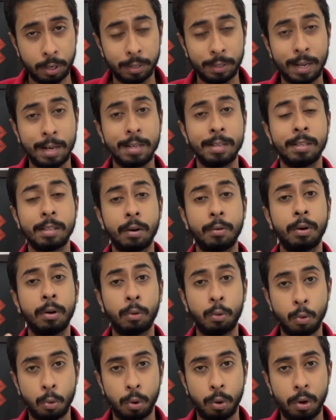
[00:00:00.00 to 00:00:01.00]
That is our
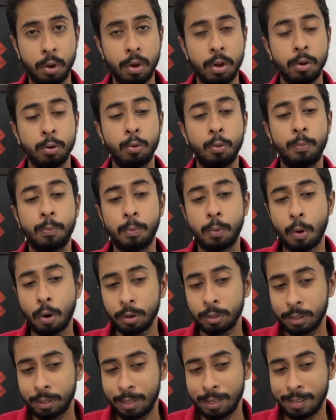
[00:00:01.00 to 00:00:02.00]
goal, to
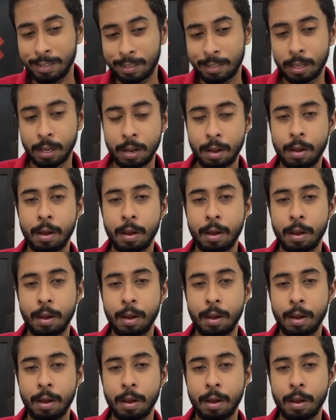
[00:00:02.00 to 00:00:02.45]
plot this